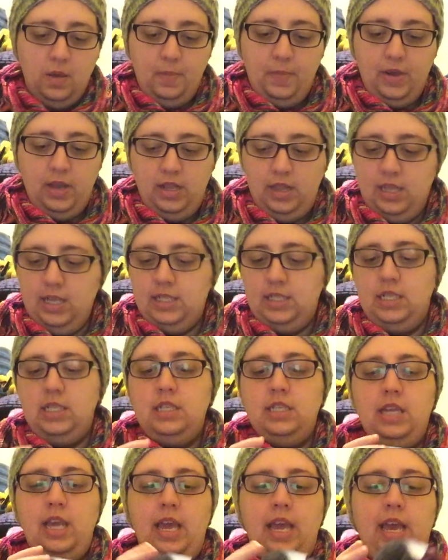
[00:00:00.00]
But this
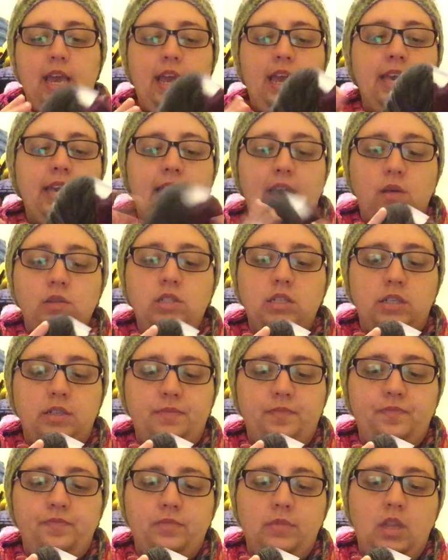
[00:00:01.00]
is a
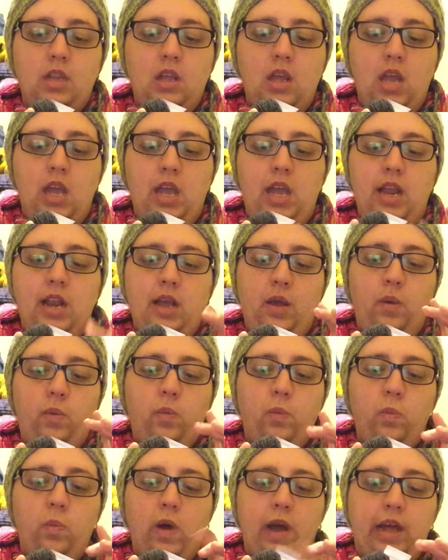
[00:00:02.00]
Yowza in a
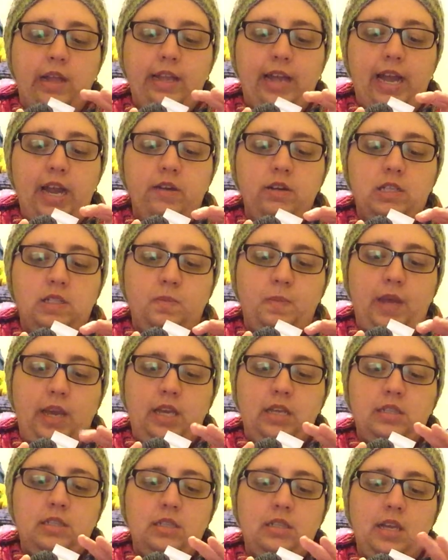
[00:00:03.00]
wild iris
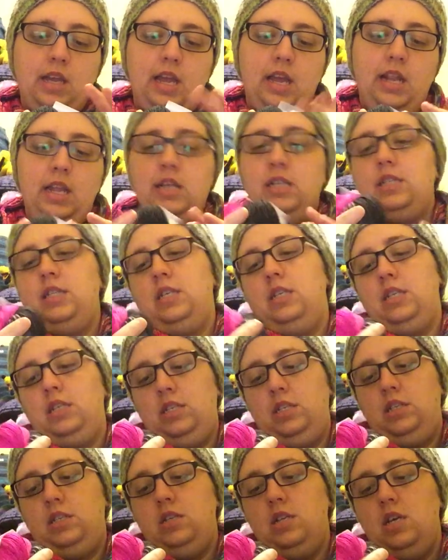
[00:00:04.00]
base, and this
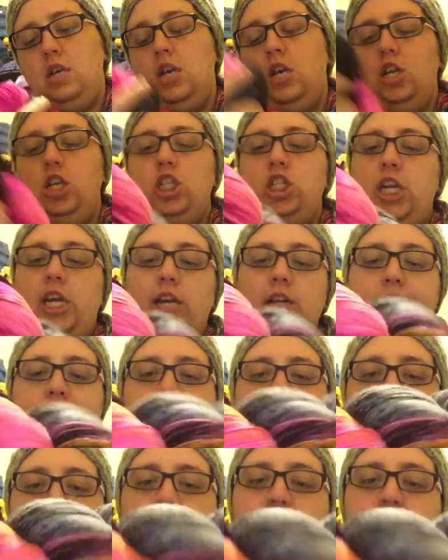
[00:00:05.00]
is Jada.